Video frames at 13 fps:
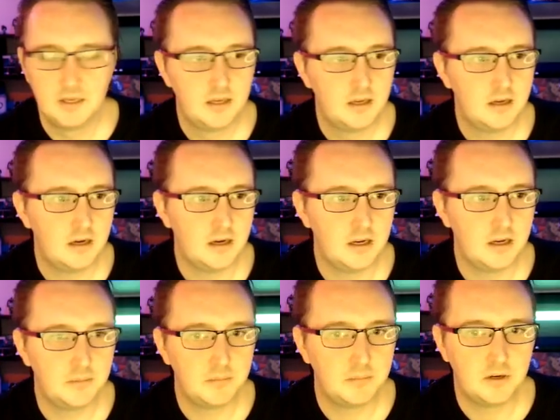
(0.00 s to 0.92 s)

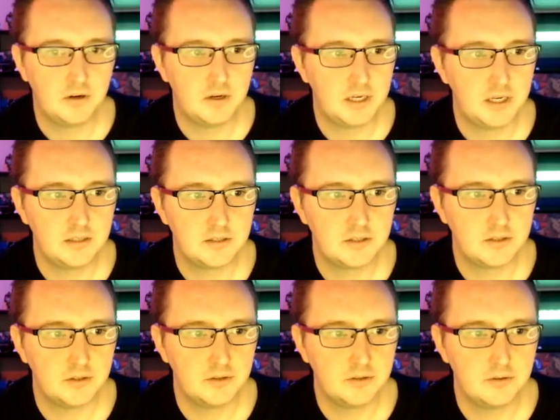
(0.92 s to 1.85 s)
I'm going
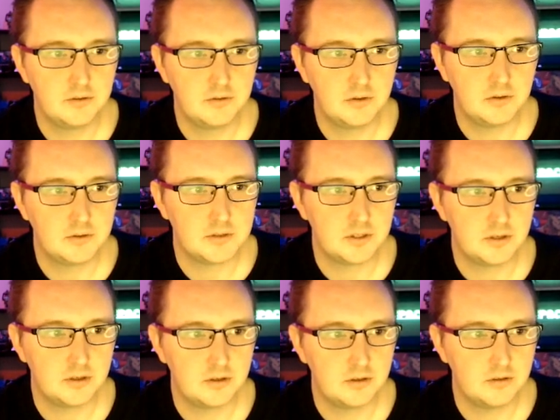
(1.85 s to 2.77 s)
to
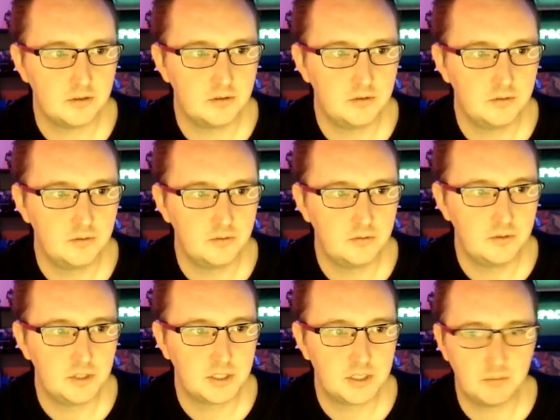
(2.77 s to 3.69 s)
also
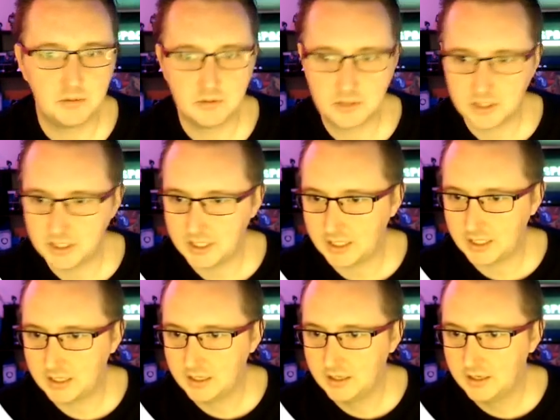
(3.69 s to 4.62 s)
just double check
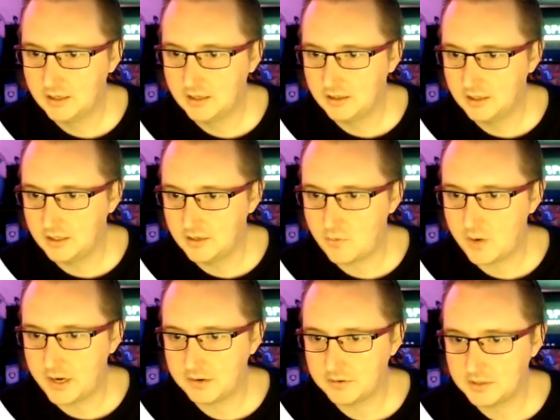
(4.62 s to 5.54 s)
the
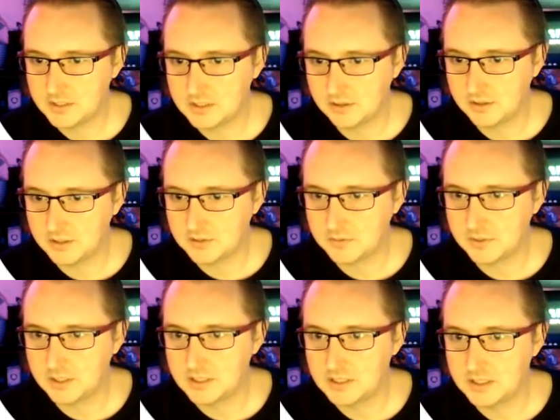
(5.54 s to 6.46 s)
roundness on this one is set